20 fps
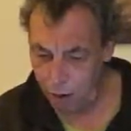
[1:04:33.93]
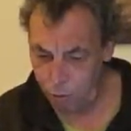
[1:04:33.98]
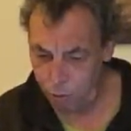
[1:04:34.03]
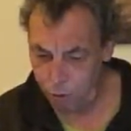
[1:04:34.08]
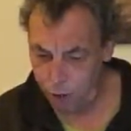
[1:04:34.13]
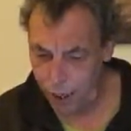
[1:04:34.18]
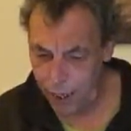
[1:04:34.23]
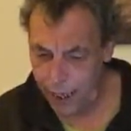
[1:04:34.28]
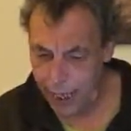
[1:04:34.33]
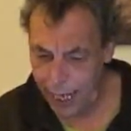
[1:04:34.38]

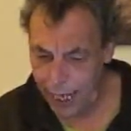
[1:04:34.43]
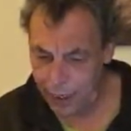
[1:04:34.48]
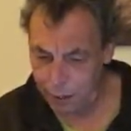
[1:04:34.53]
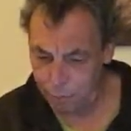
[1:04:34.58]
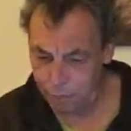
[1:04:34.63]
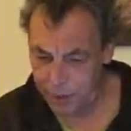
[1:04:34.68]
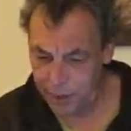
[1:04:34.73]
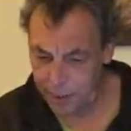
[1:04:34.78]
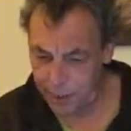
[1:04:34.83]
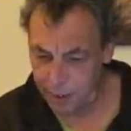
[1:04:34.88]
Right,
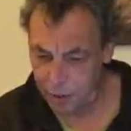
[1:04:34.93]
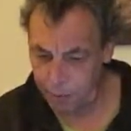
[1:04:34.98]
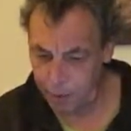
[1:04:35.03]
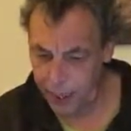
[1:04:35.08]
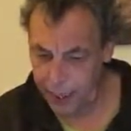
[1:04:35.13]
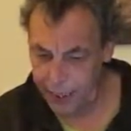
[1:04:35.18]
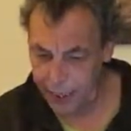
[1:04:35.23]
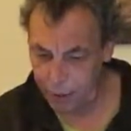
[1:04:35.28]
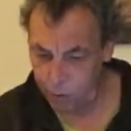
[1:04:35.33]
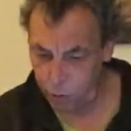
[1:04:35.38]
Adam's
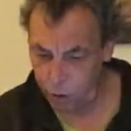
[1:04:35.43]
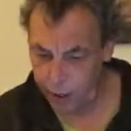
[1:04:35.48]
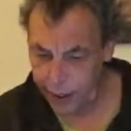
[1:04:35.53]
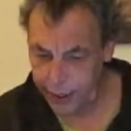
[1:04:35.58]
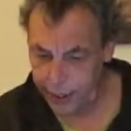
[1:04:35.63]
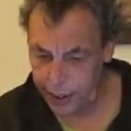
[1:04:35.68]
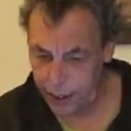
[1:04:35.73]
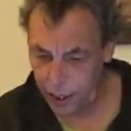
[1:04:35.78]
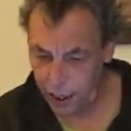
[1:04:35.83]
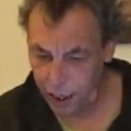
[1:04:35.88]
explaining why
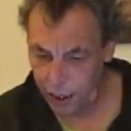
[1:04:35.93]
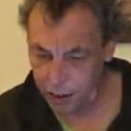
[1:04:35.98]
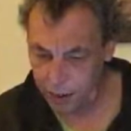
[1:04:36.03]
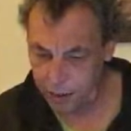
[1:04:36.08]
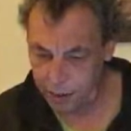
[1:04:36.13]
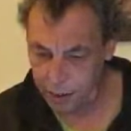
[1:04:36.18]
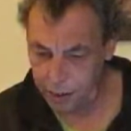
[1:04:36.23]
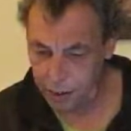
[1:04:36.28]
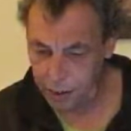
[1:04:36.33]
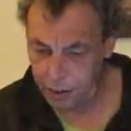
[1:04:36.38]
he
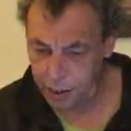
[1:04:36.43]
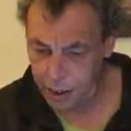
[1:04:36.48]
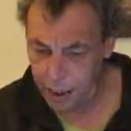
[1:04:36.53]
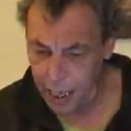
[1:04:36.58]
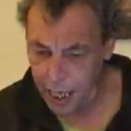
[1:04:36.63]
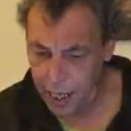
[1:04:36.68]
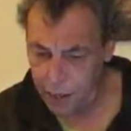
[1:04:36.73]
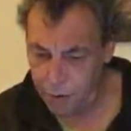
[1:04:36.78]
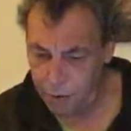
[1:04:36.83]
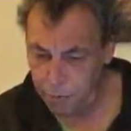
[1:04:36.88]
can't
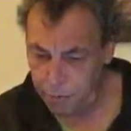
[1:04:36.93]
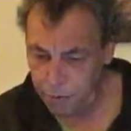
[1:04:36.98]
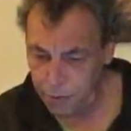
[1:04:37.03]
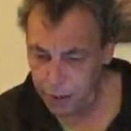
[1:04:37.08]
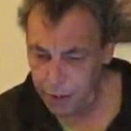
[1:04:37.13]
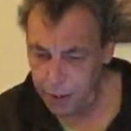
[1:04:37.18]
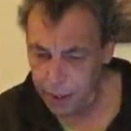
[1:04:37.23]
go.